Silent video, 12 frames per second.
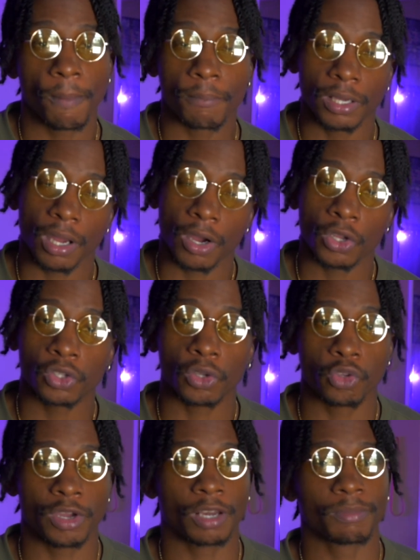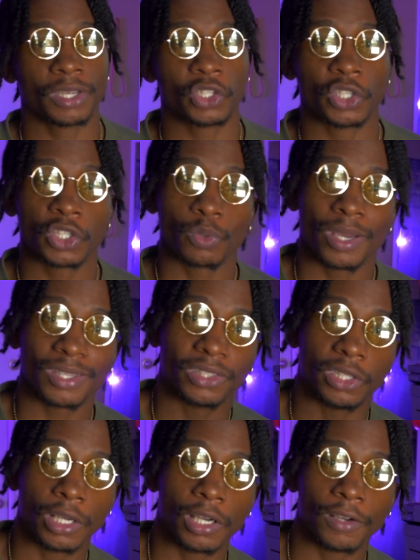But also you got to be as gentle as a
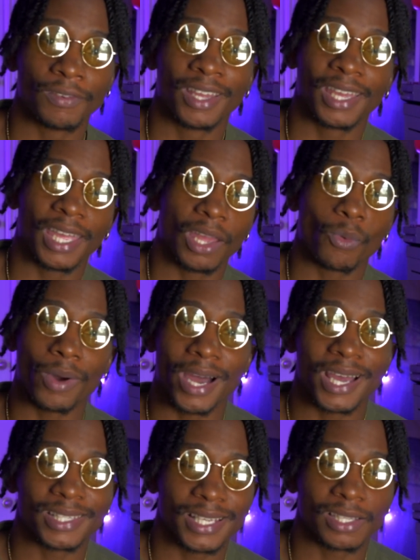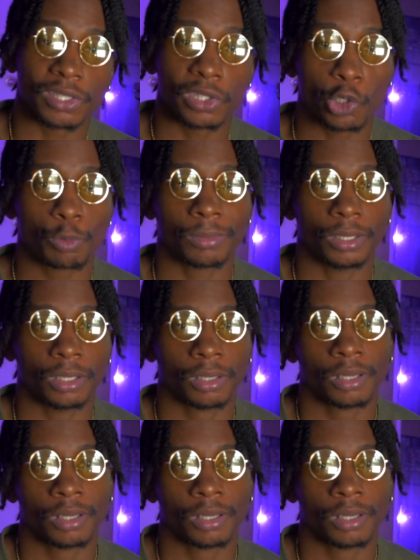dove and wise as a serpent.